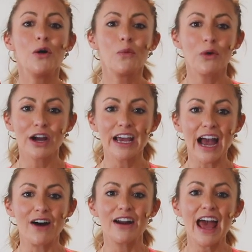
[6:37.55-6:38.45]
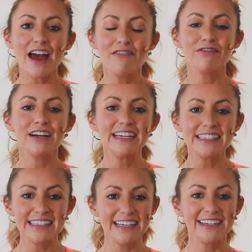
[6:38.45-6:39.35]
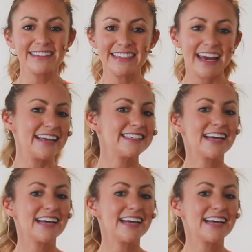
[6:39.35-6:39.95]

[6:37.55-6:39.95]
workout every single day.